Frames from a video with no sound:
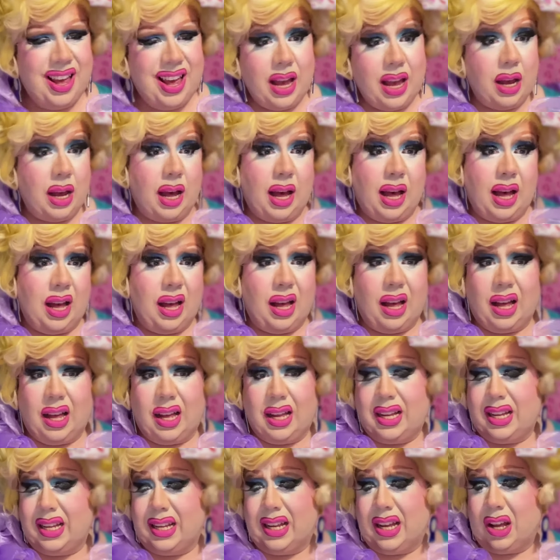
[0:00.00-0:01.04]
uh
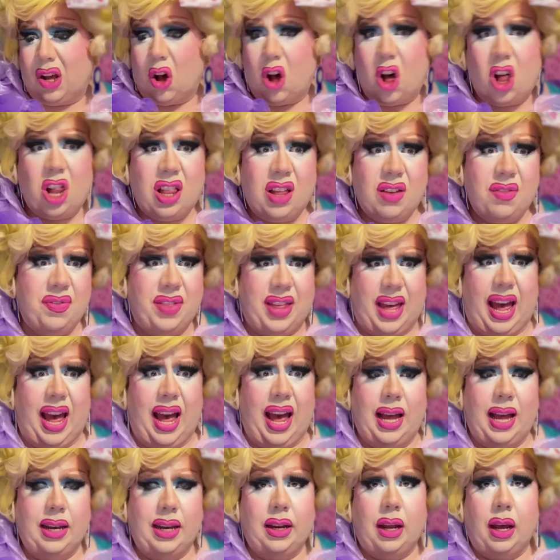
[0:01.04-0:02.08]
all of
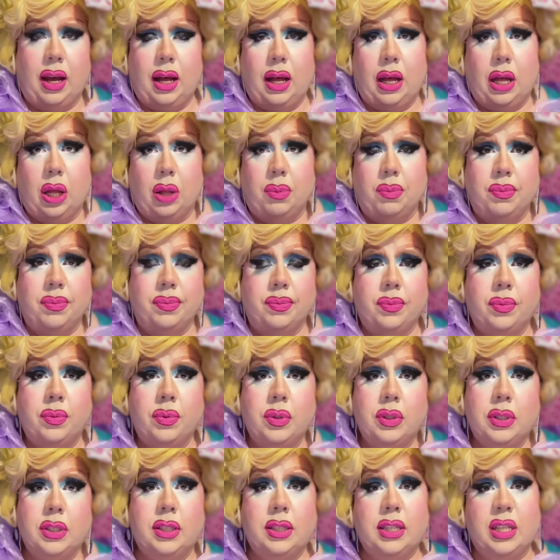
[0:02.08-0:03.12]
that.
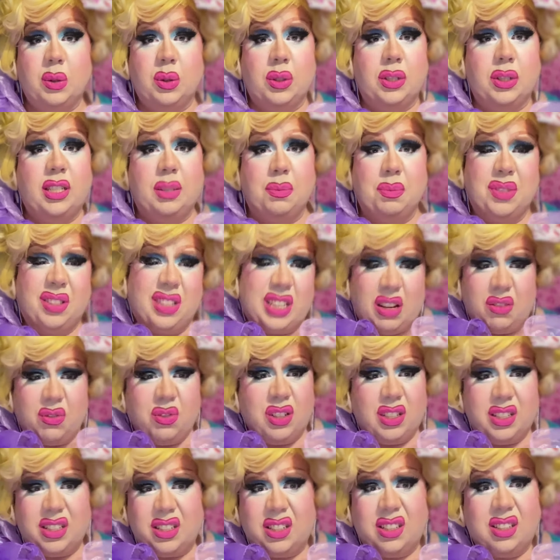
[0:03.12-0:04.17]
There was some
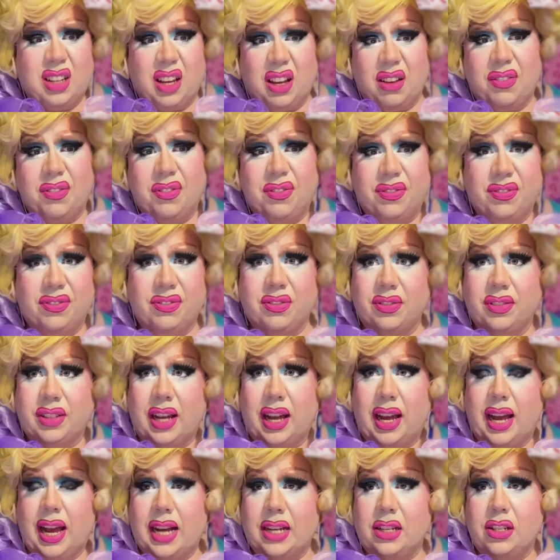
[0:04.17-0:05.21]
Severance stuff I
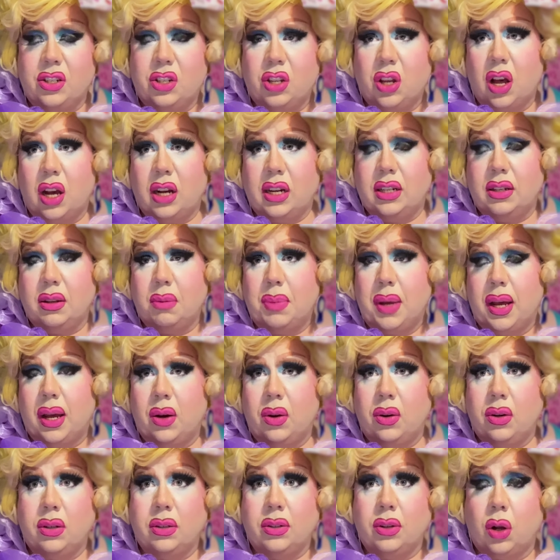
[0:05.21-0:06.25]
had to talk
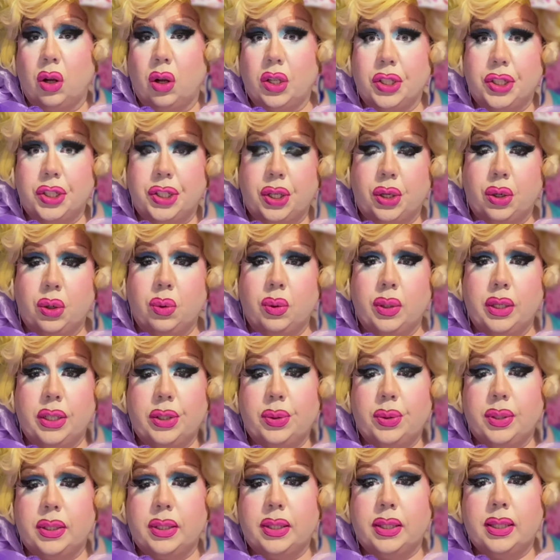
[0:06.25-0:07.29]
about also, which
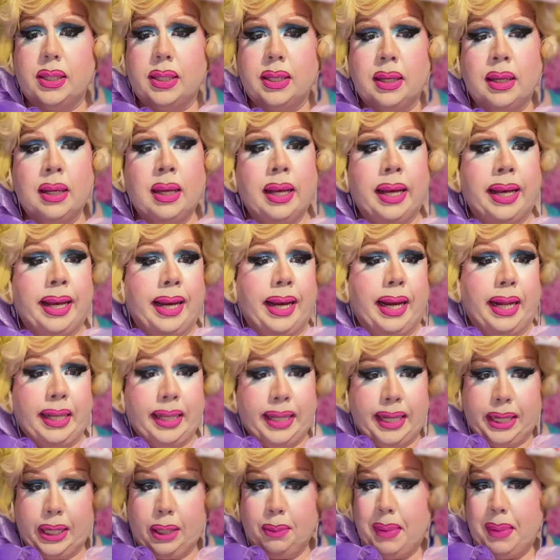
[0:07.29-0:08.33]
was a
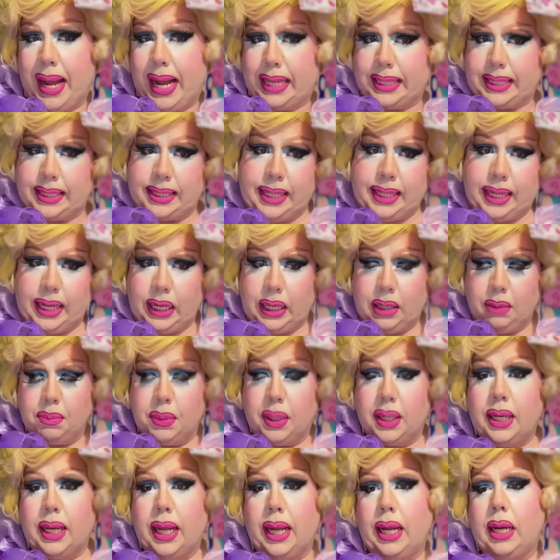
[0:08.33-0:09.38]
little messy,
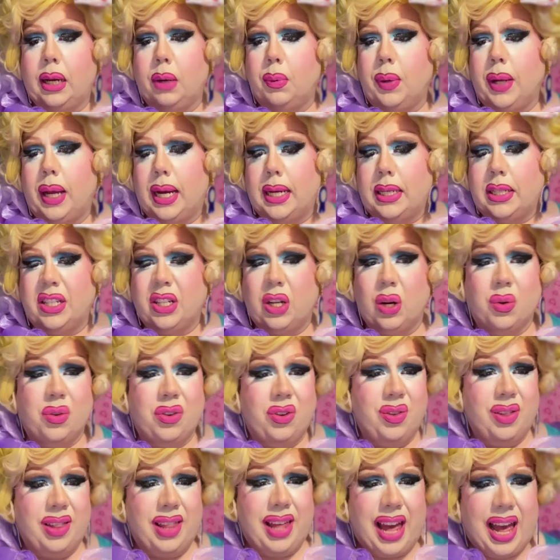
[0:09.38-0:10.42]
but like we had to go and
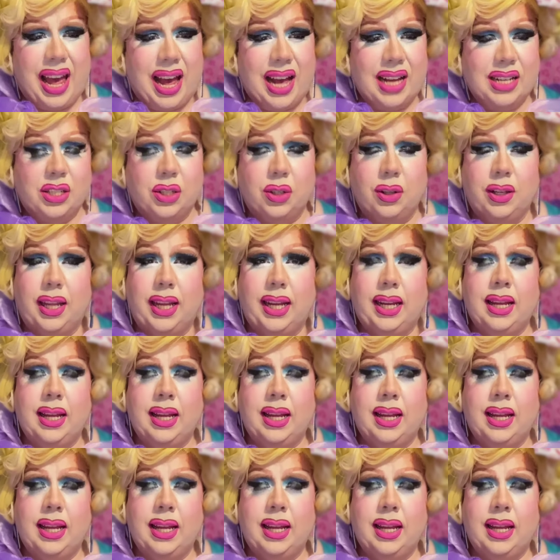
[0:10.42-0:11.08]
do that. So like